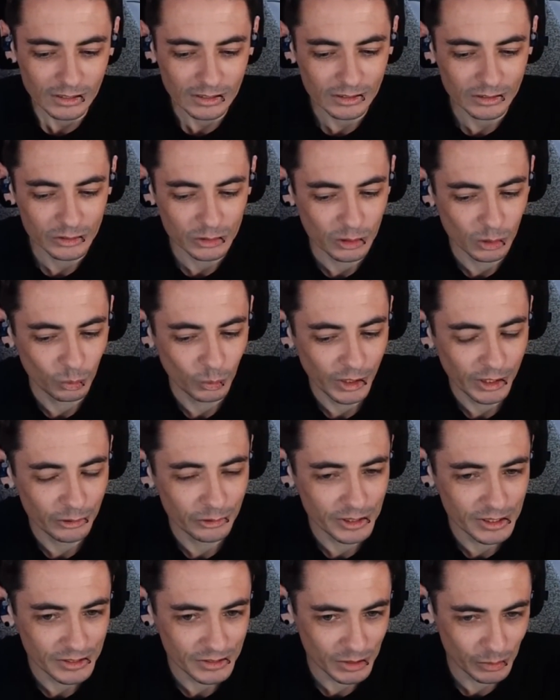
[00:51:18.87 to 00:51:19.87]
So where
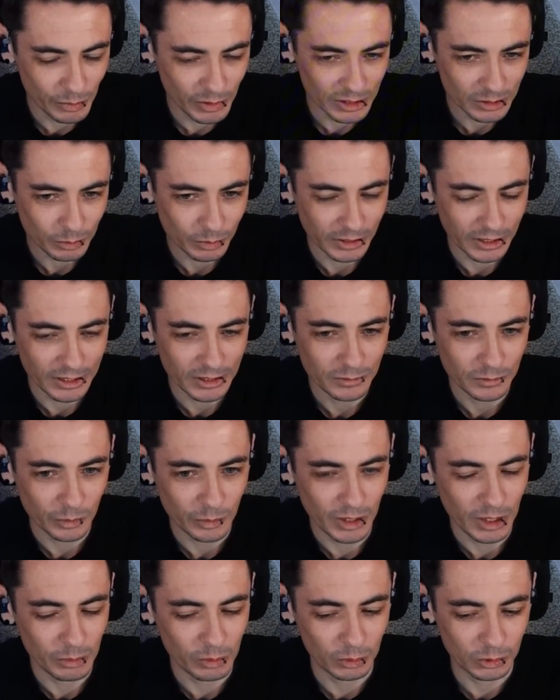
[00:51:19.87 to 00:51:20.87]
is the best place for
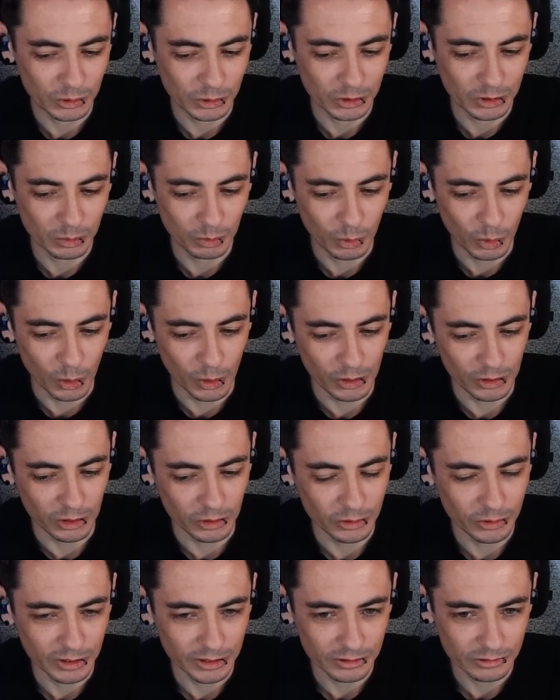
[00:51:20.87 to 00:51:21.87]
people to support
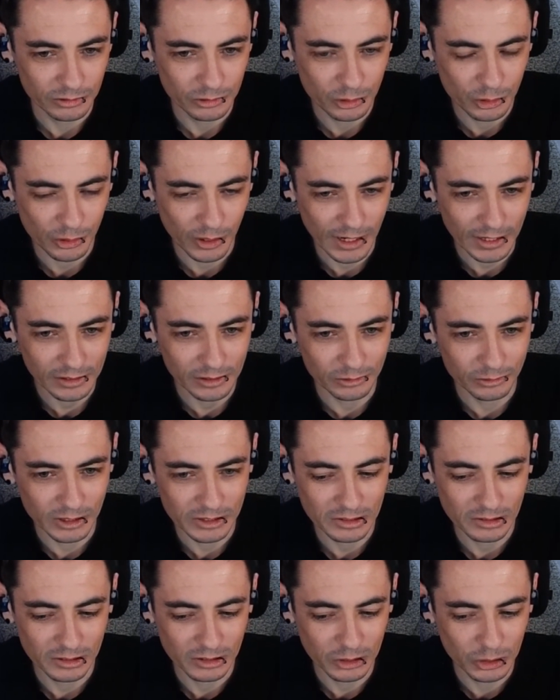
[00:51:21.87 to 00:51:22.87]
you and track the
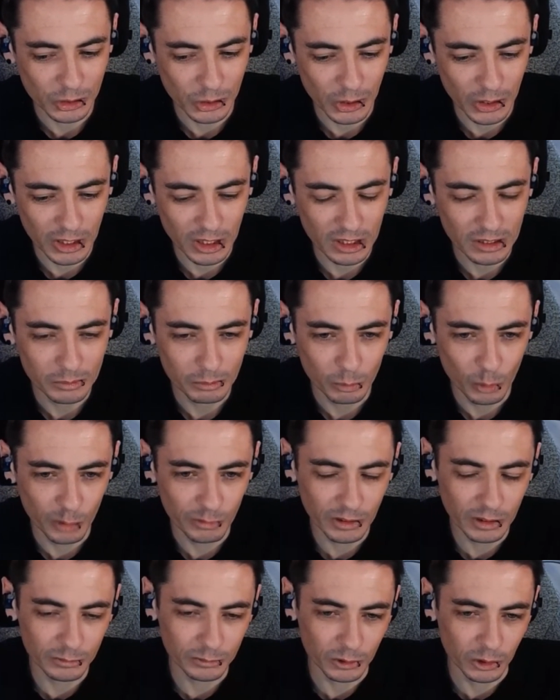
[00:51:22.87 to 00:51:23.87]
wrestling journey
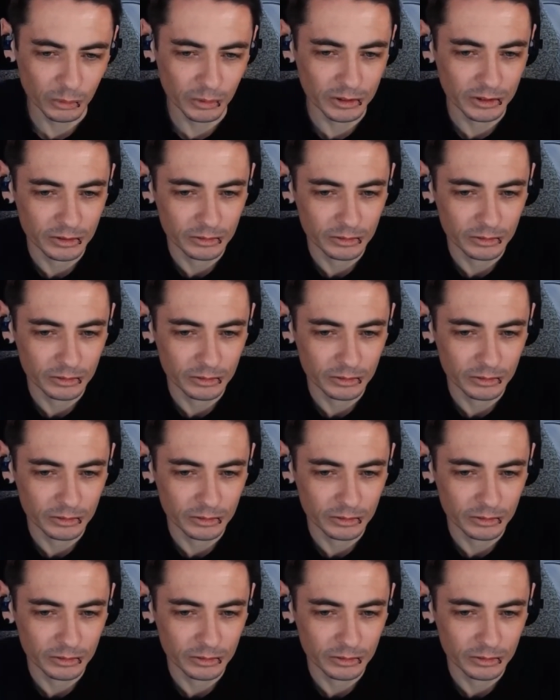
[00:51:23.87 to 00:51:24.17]
moving forward?